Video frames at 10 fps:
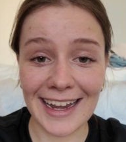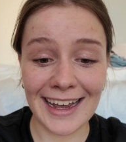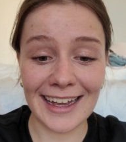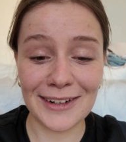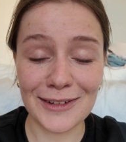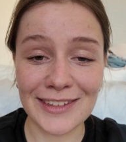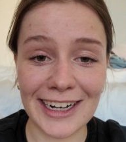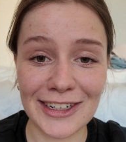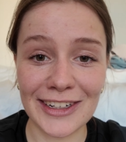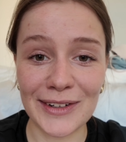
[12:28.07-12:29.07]
and it was
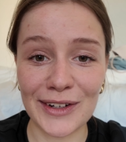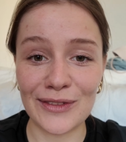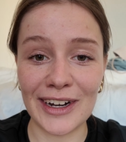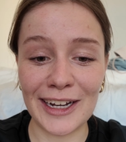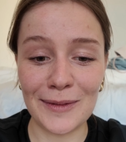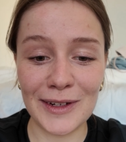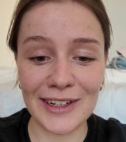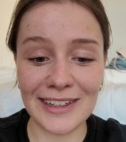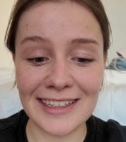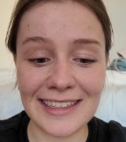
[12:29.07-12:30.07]
actually quite funny
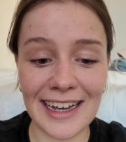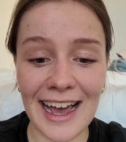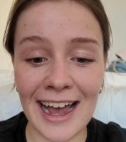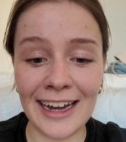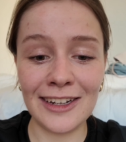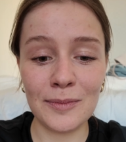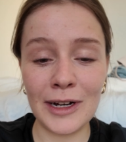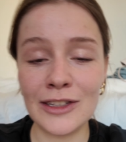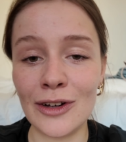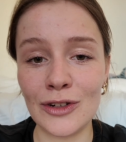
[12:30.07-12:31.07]
because I did
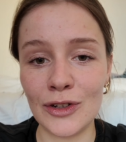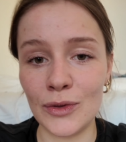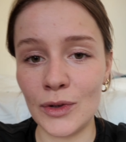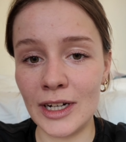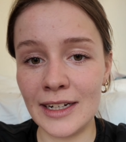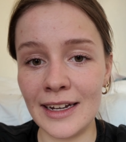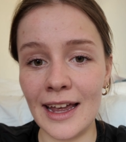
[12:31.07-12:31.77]
my zone two run,